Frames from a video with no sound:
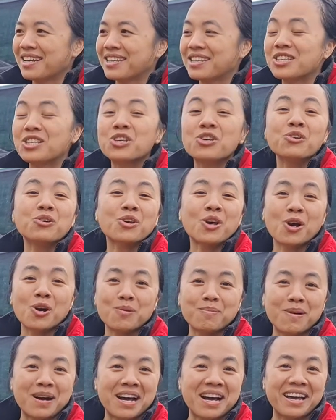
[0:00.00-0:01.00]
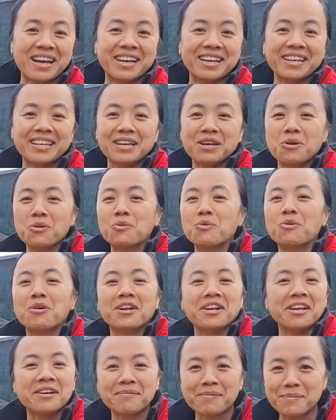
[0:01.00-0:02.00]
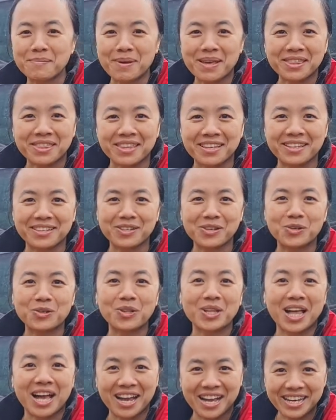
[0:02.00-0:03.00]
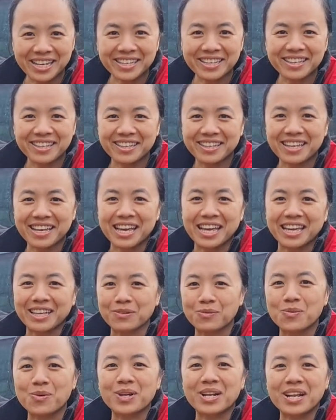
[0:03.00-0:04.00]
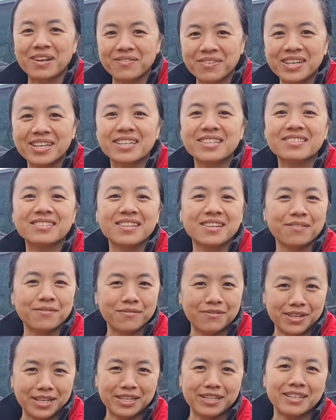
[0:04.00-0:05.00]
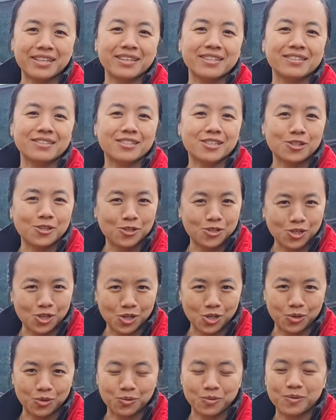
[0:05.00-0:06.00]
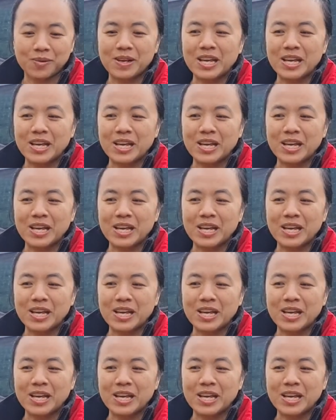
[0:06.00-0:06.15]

You go by whatever method you like and whatever is convenient to you.